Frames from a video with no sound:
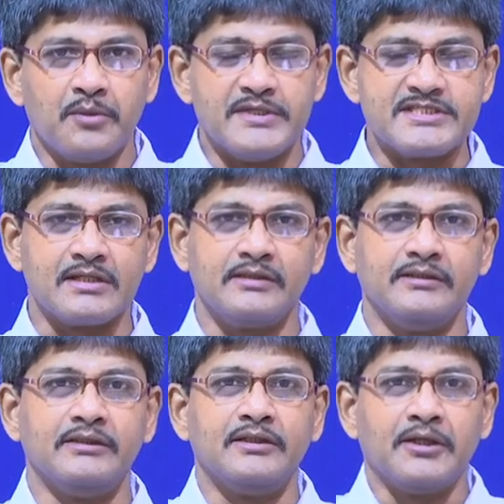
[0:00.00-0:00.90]

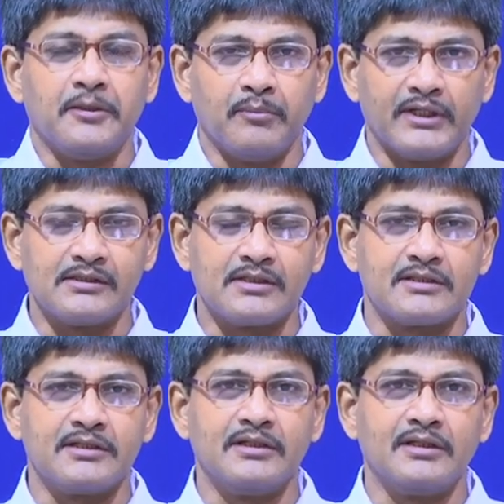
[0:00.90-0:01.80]
Basically, metal
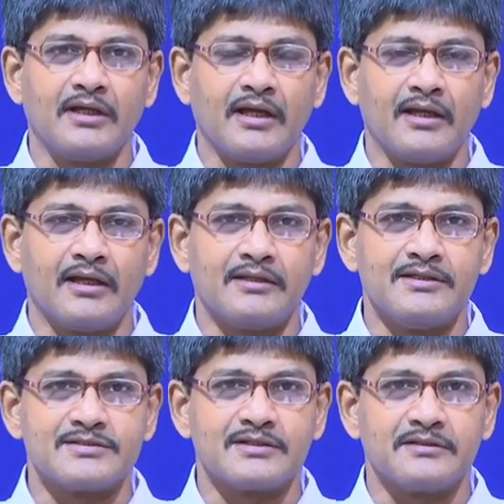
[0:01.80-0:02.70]
cutting
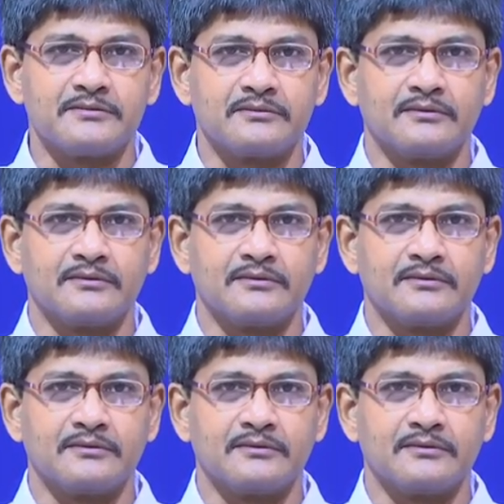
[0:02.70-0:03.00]
is a